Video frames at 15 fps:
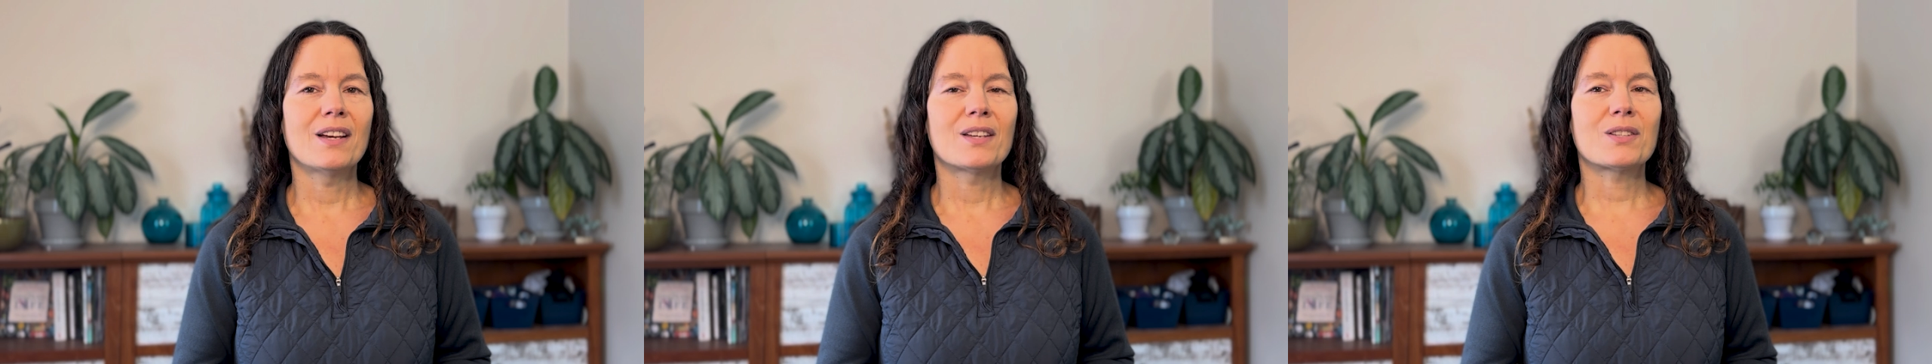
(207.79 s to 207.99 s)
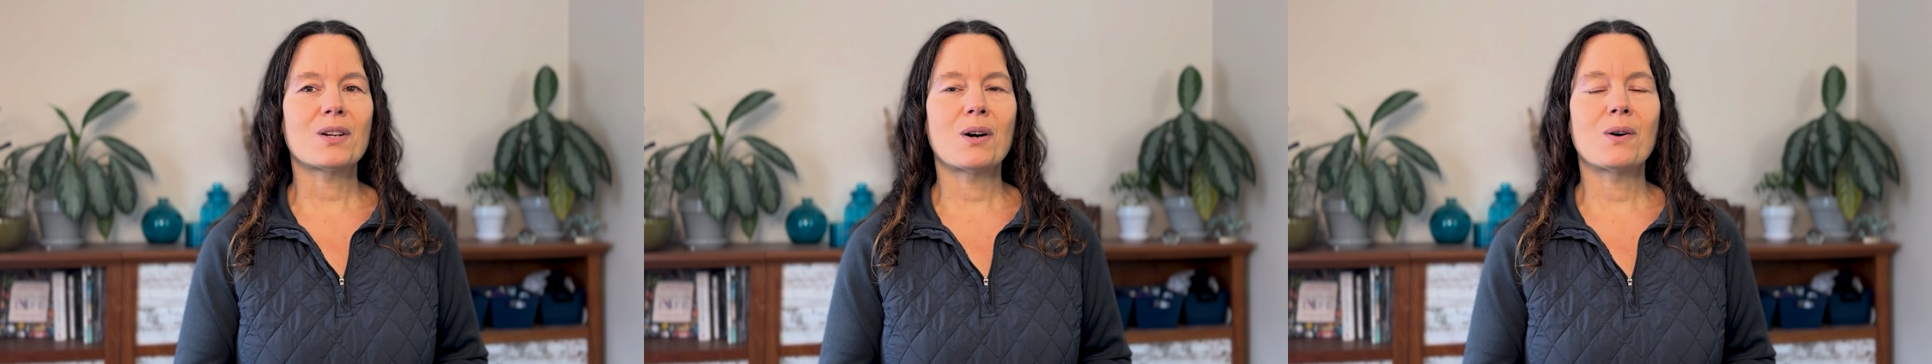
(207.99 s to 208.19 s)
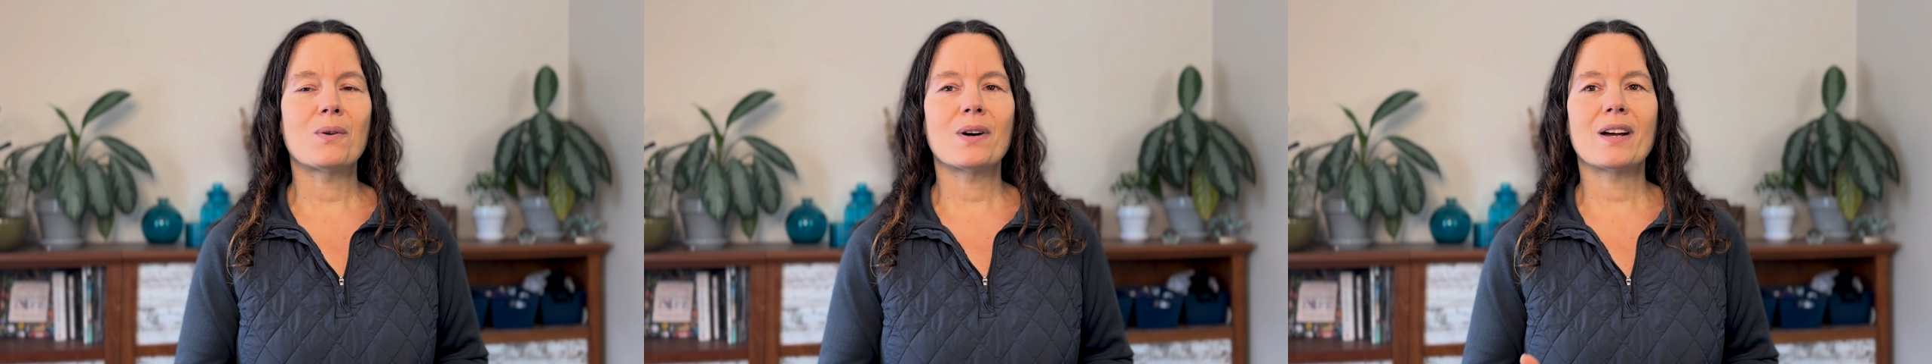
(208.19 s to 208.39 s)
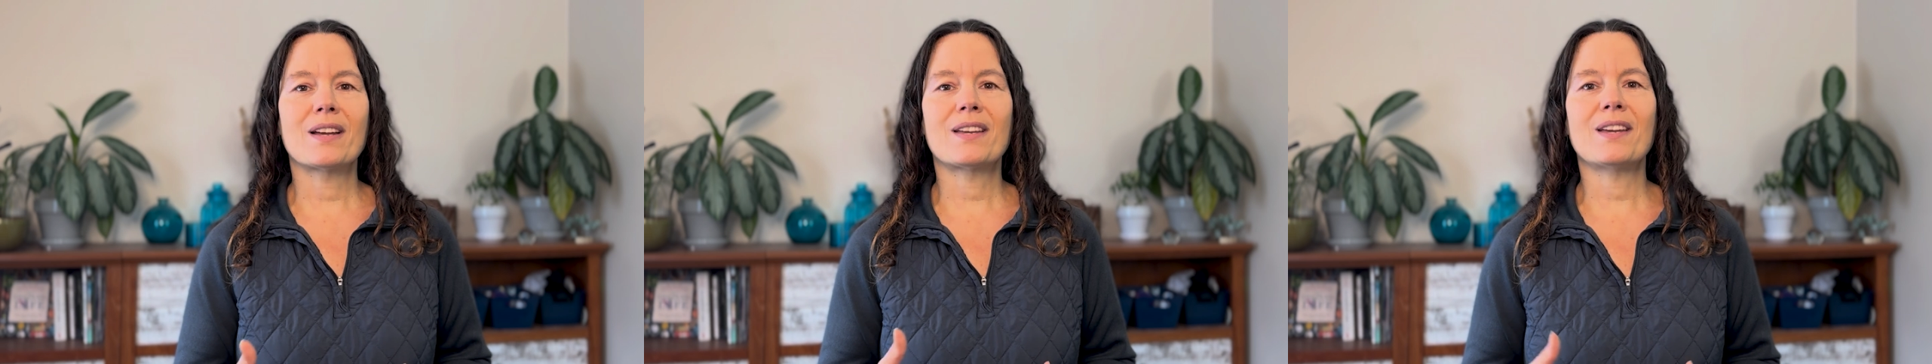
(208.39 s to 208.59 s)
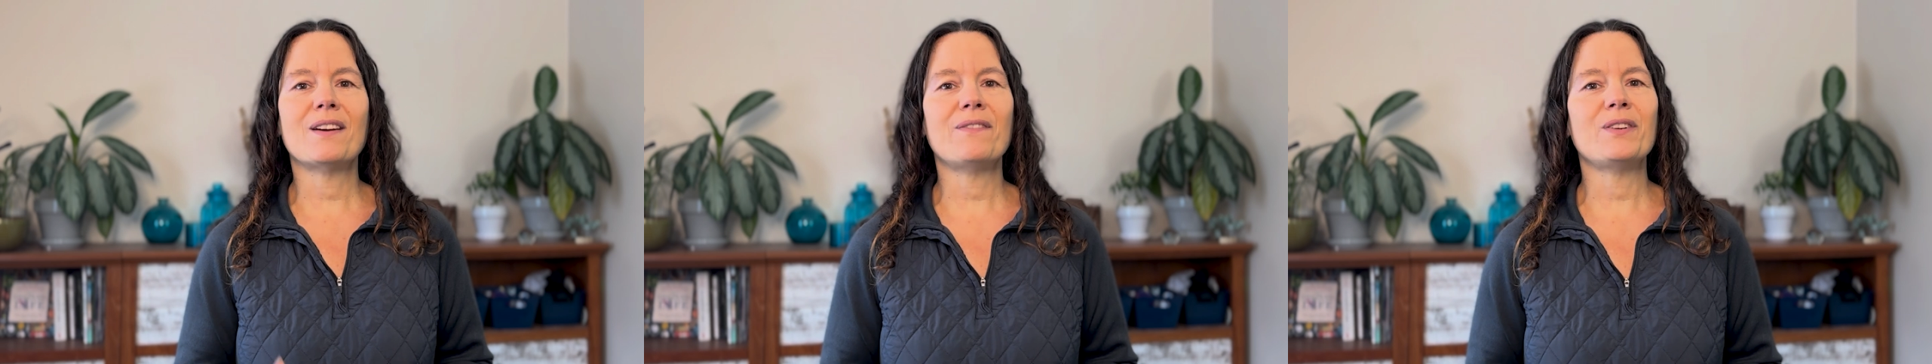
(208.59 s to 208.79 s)
So
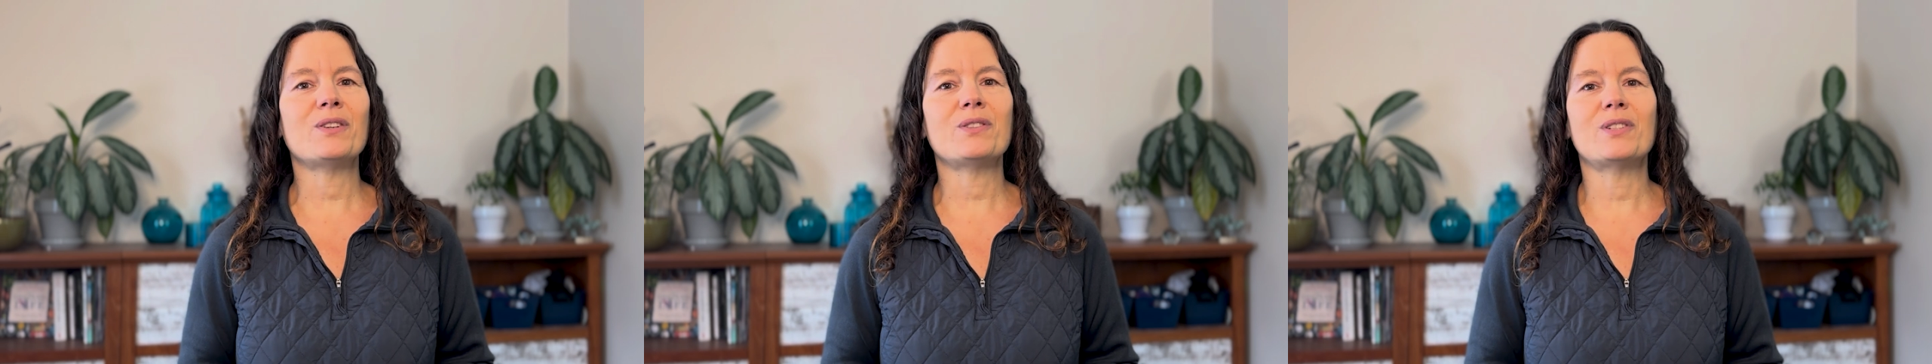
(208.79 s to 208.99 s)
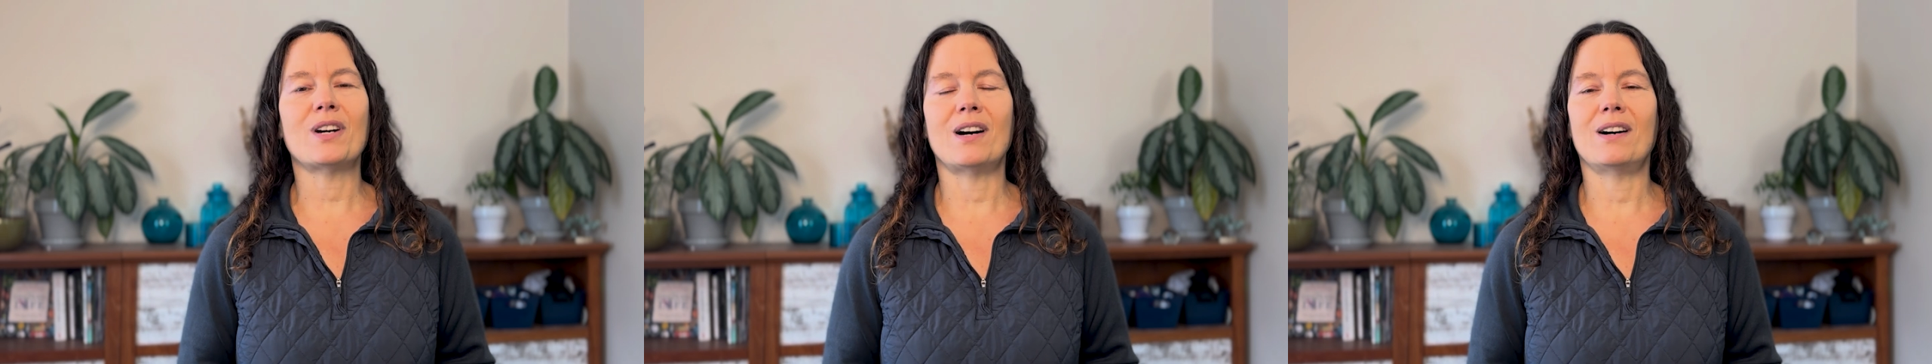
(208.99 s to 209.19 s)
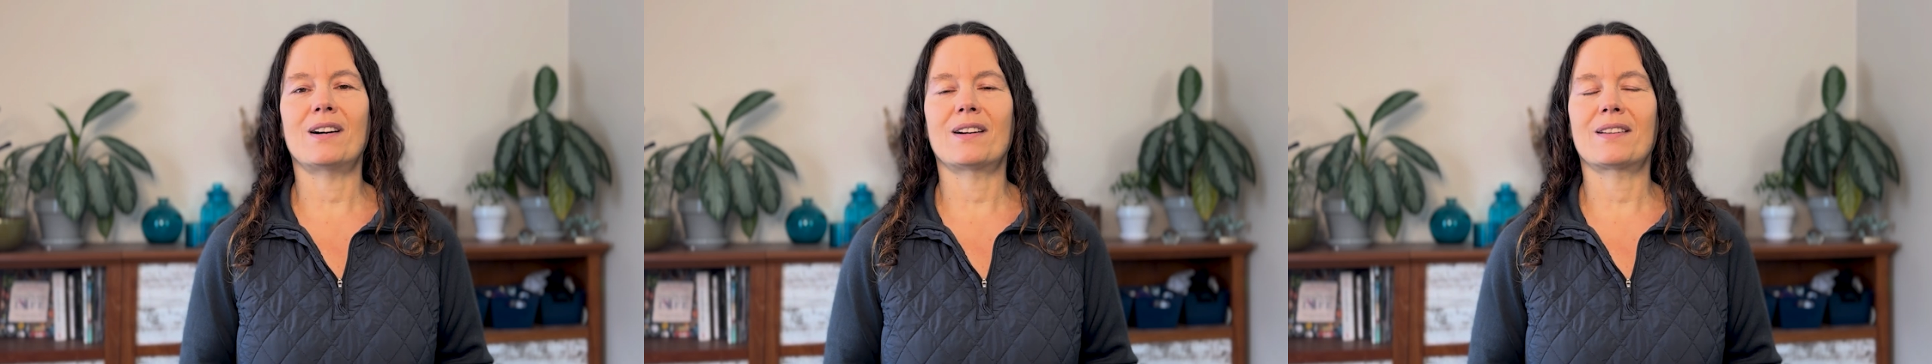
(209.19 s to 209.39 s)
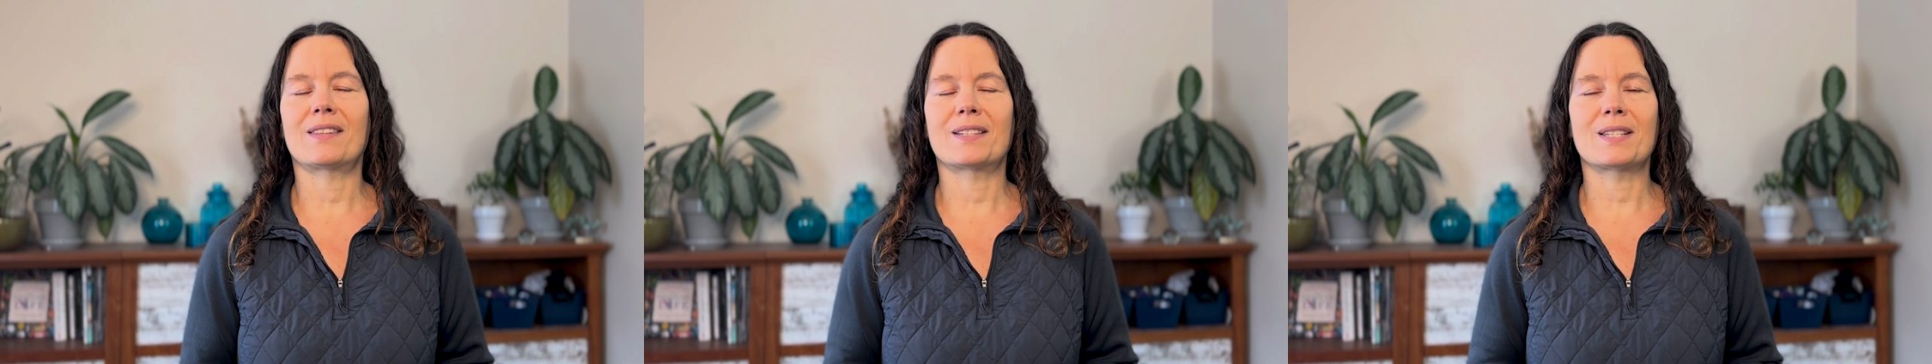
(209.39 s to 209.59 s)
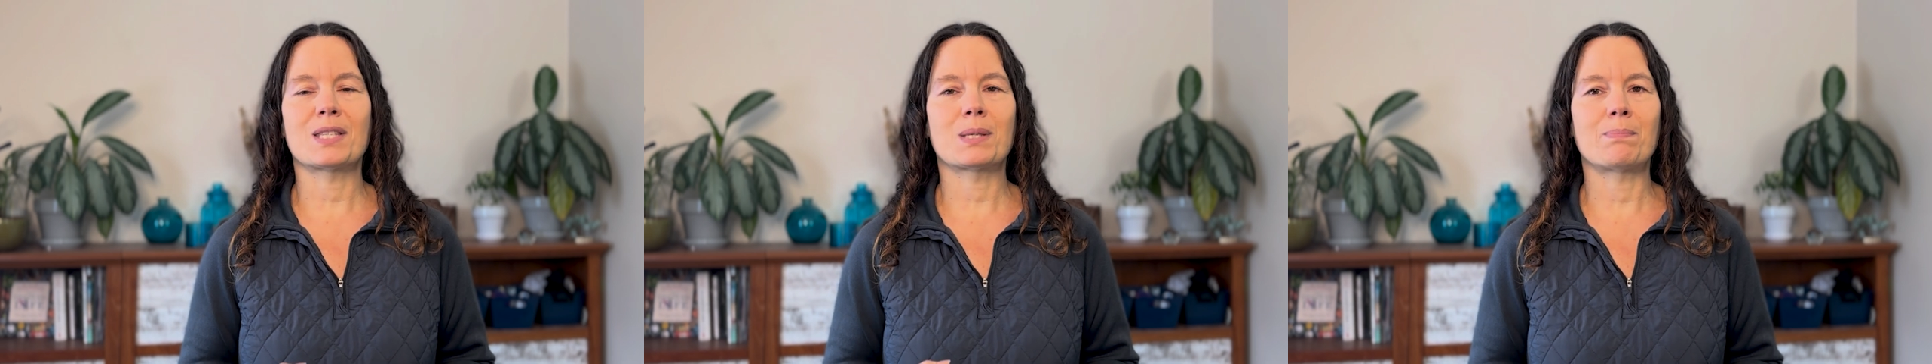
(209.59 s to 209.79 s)
give your dog
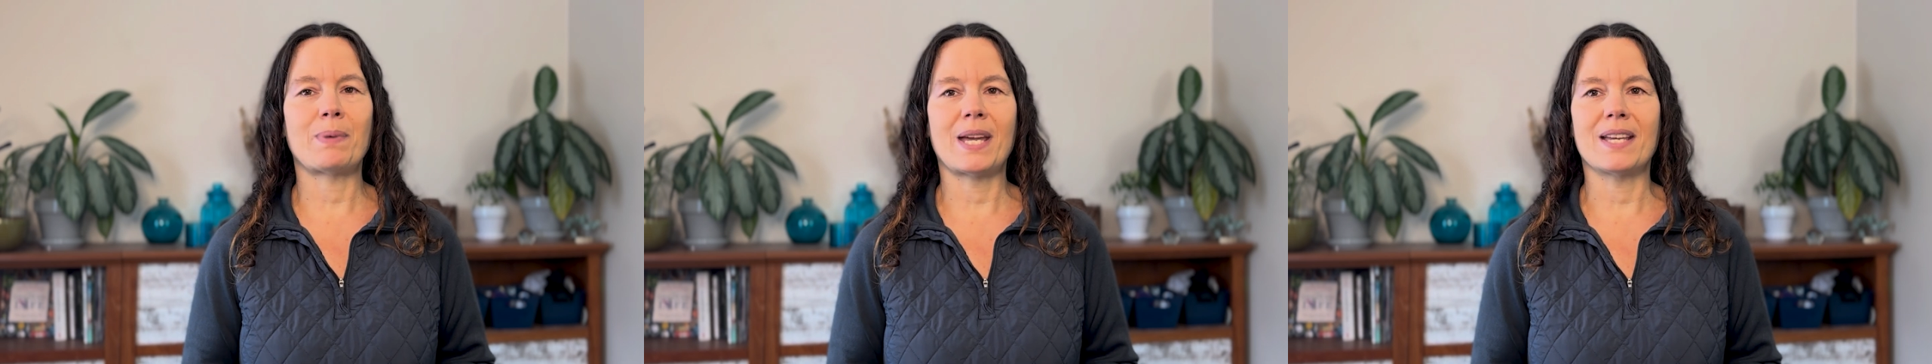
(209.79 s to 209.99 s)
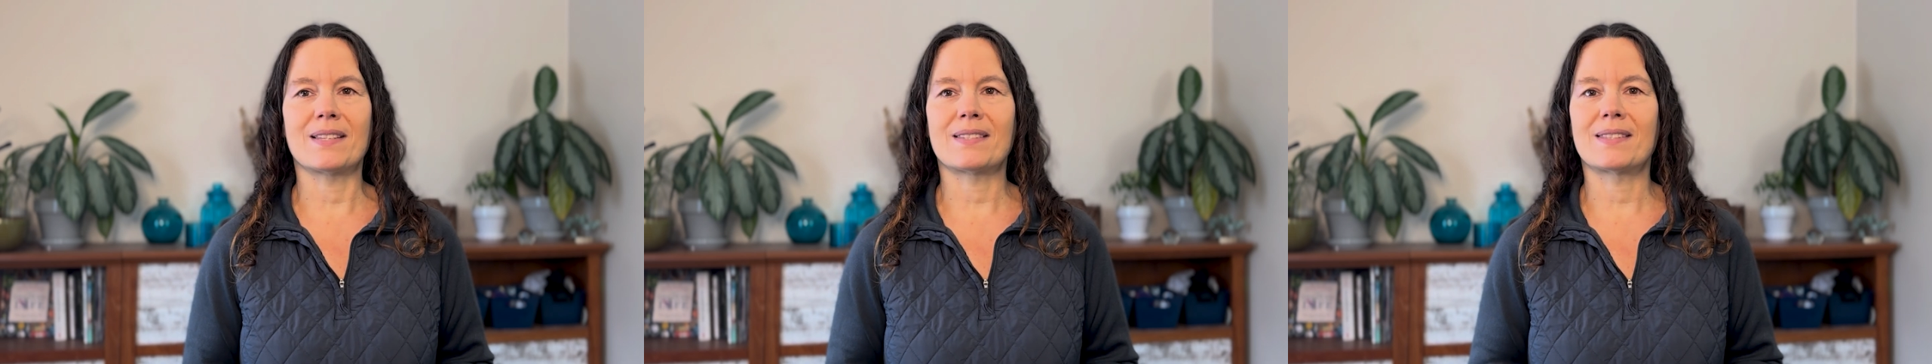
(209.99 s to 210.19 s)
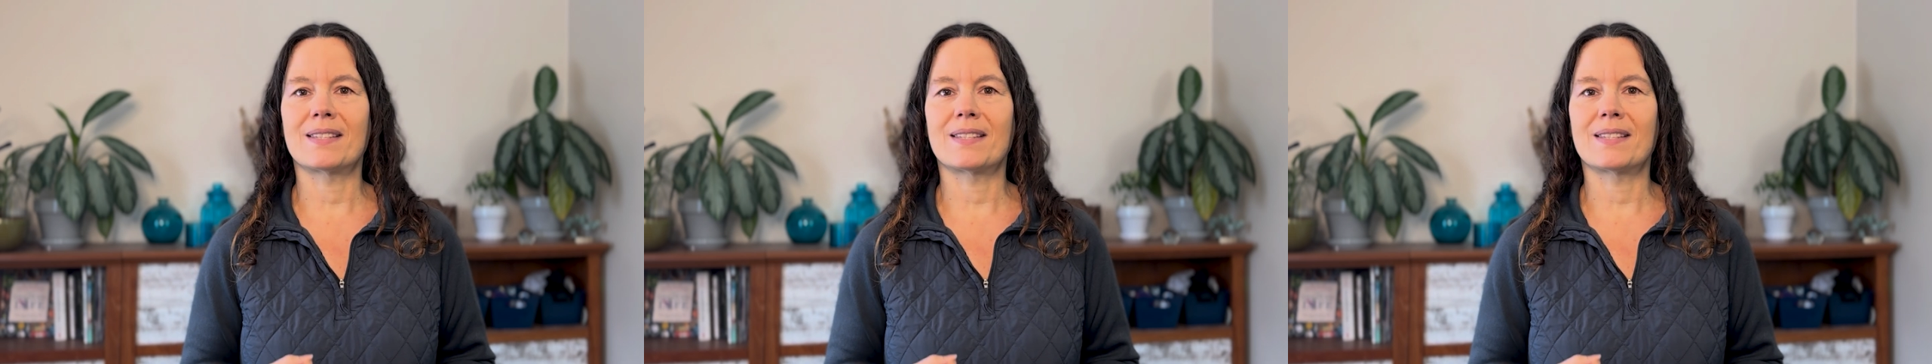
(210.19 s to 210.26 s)
this space,